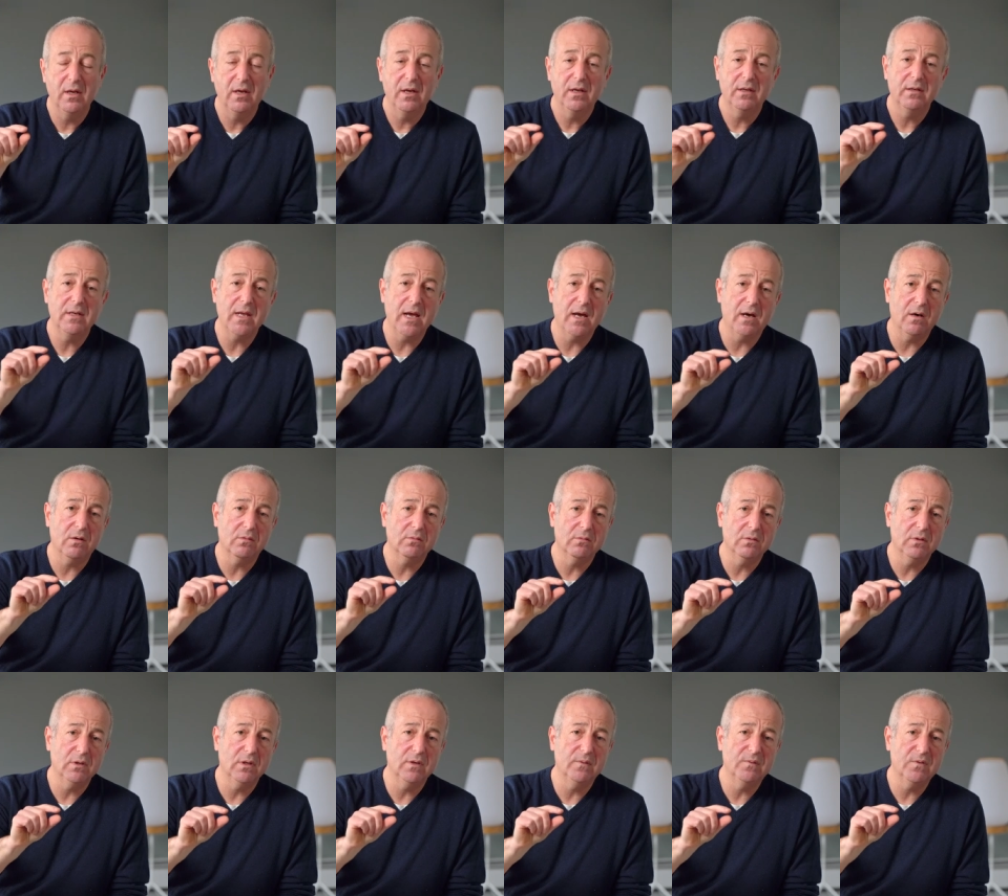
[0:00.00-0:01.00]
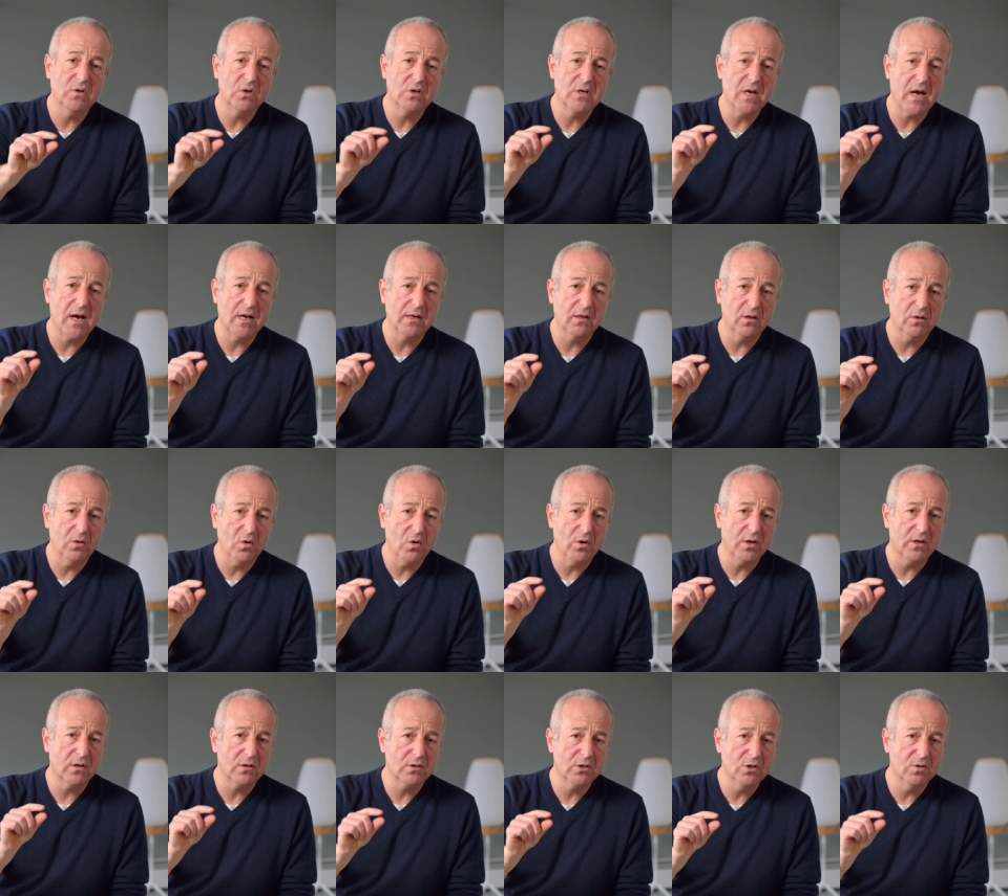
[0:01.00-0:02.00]
Now, if you're not a
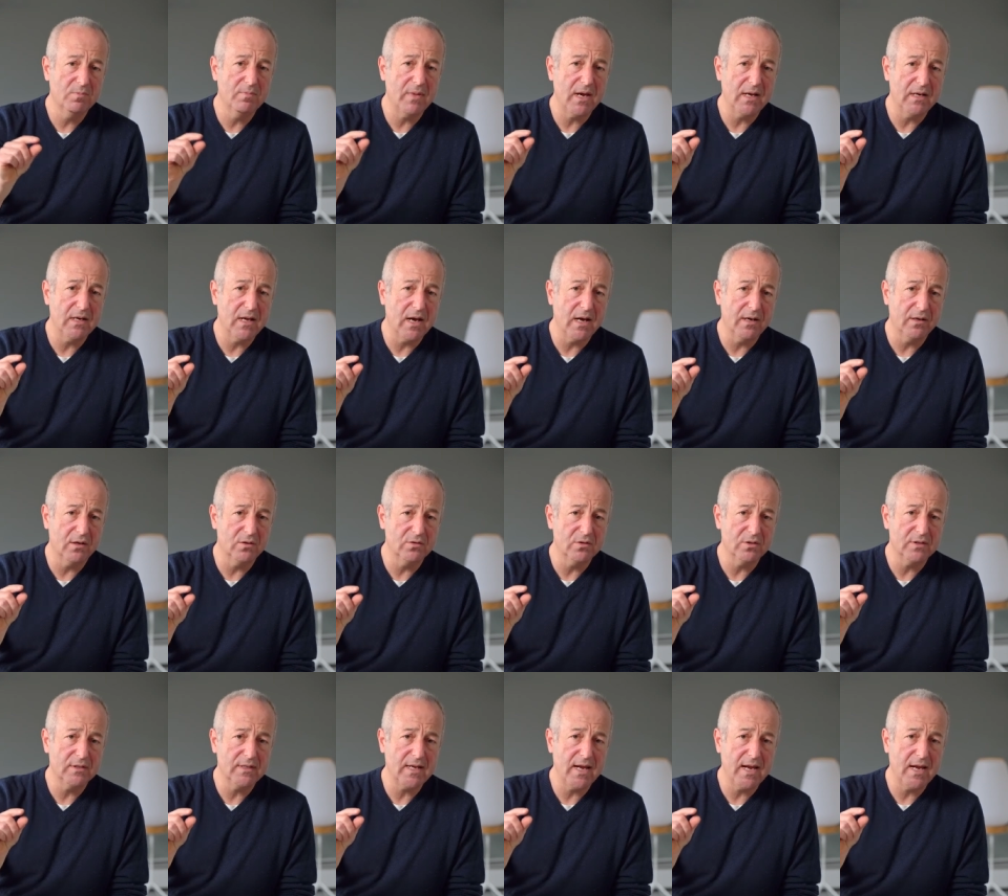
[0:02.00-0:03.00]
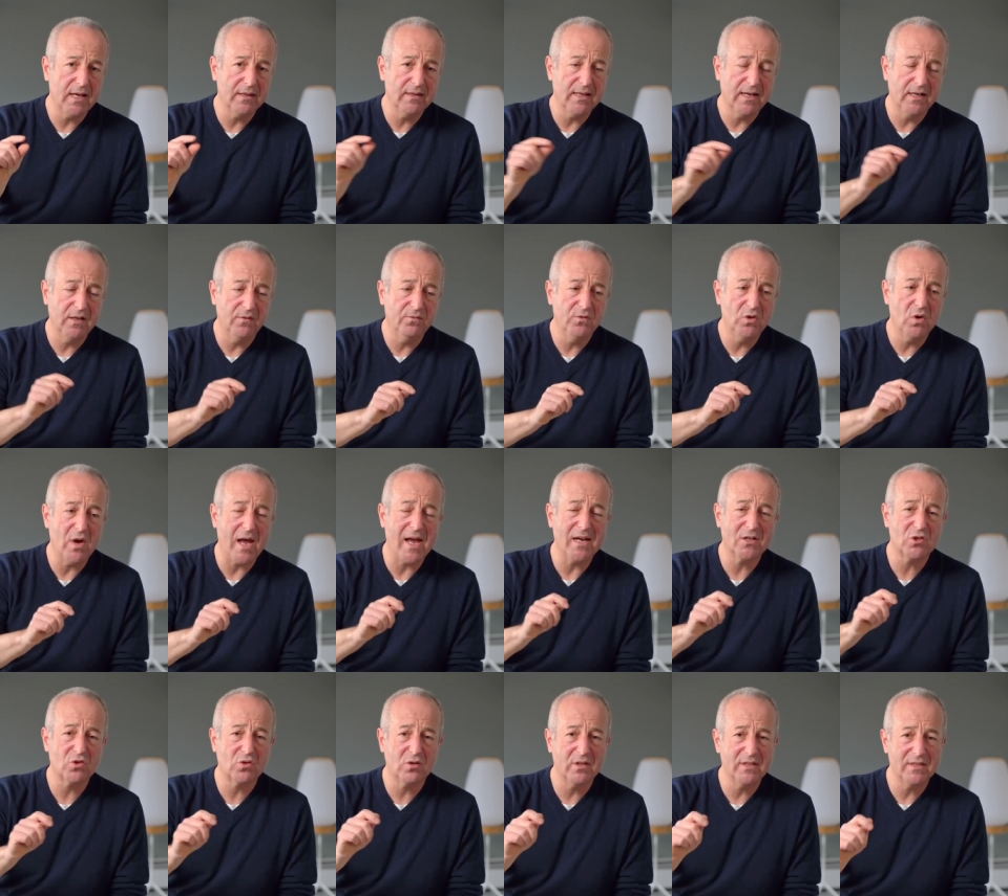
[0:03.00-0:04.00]
lawyer, you may not understand that if you
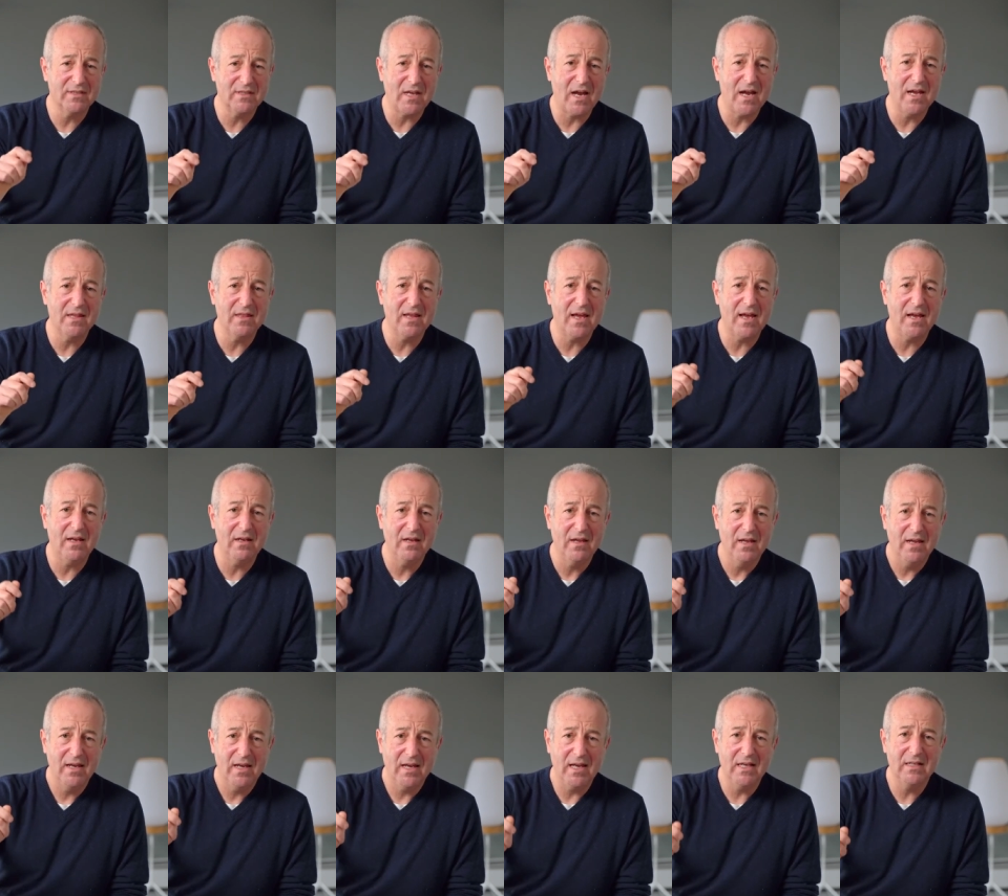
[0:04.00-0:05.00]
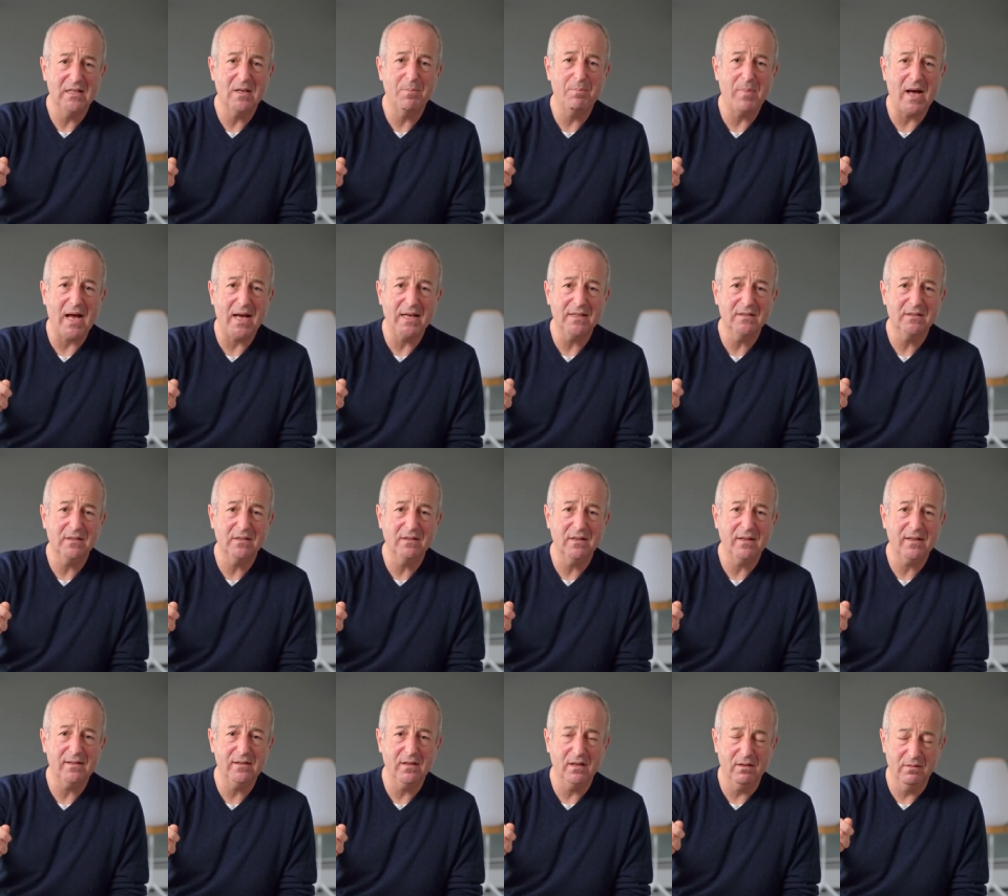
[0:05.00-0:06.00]
actually sign that and deposit,
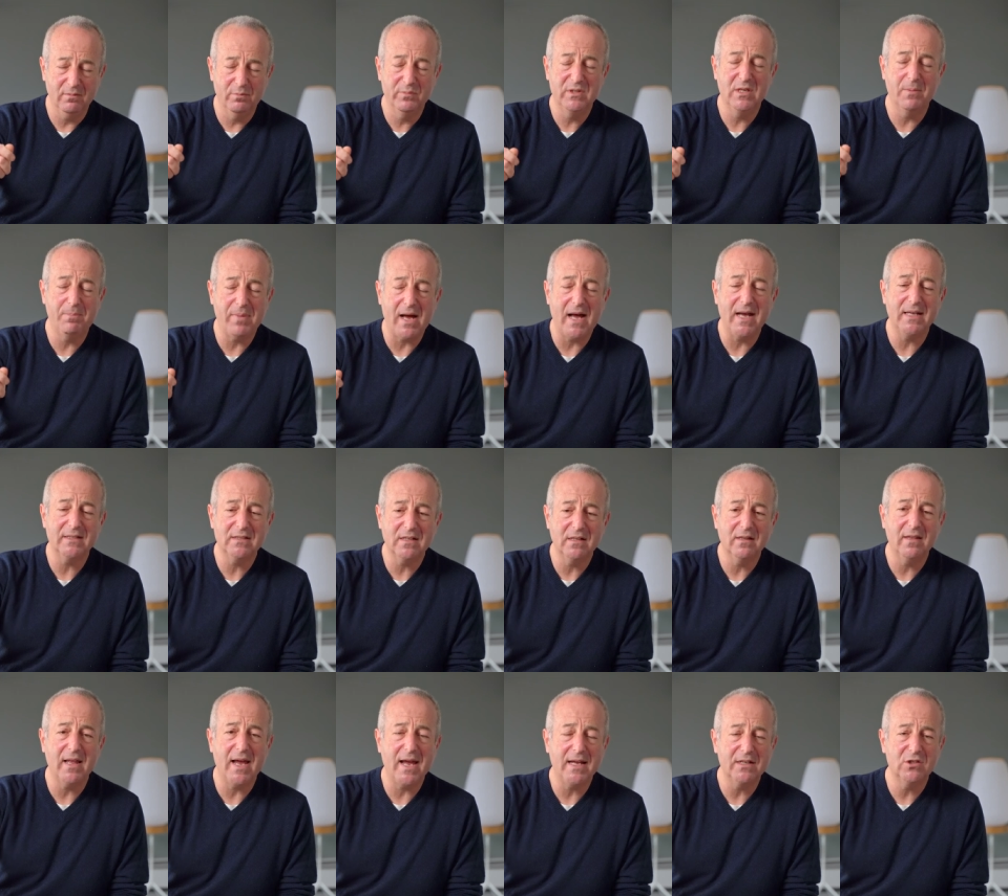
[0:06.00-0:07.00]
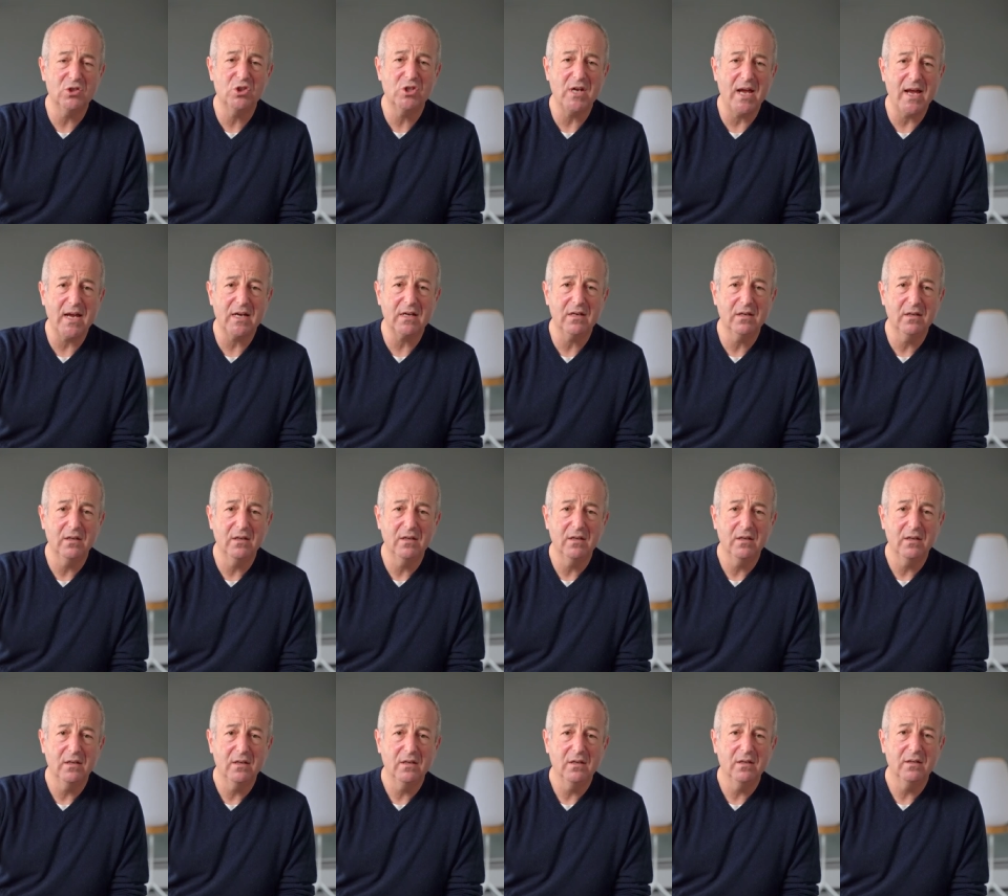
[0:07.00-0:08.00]
the, deposit that check,
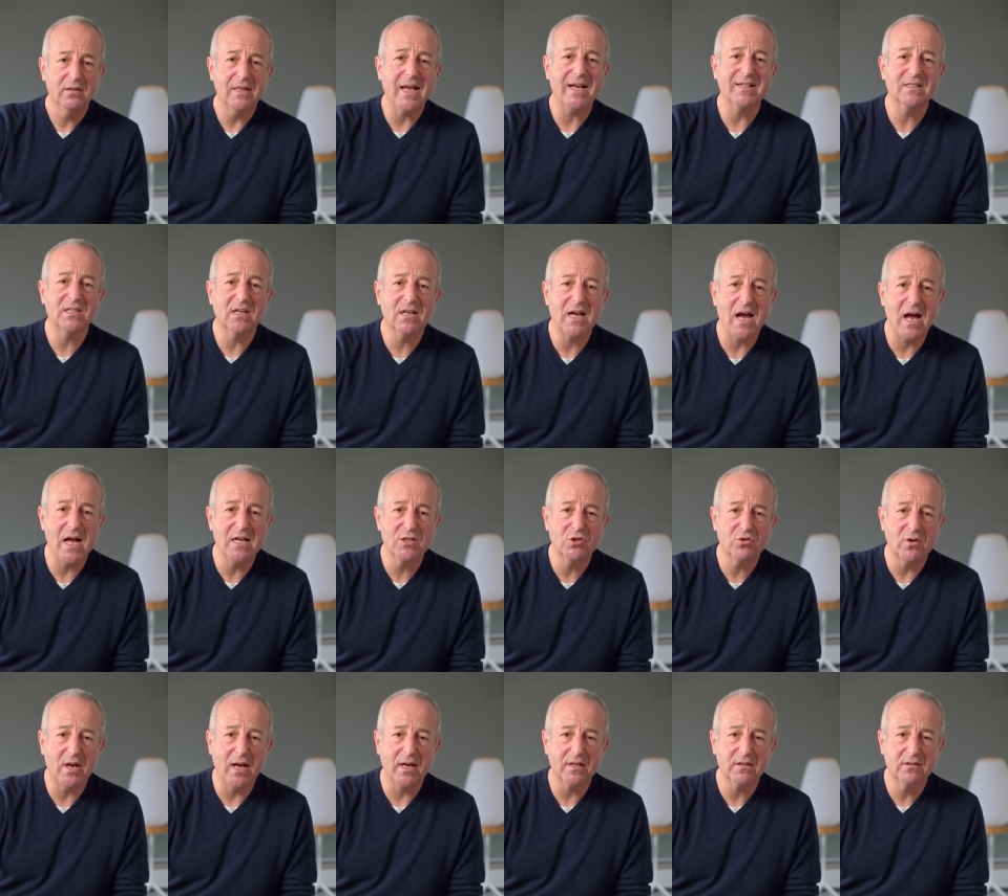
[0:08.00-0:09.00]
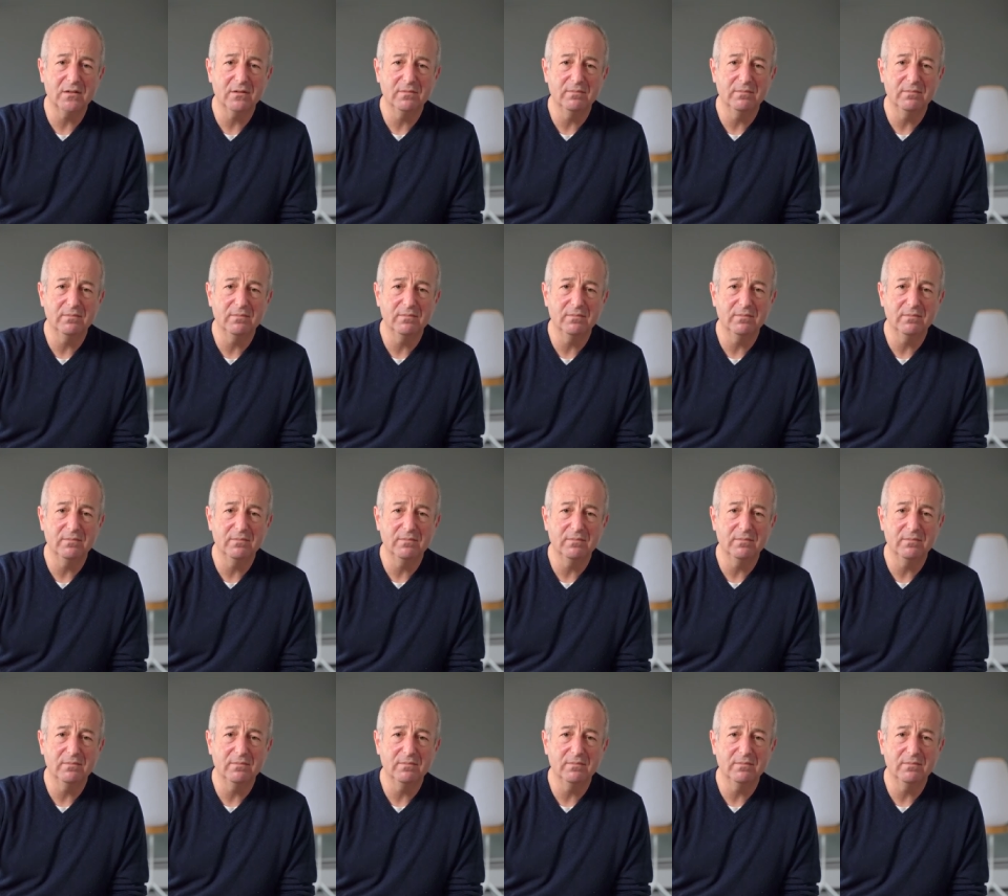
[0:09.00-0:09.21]
that's a contract.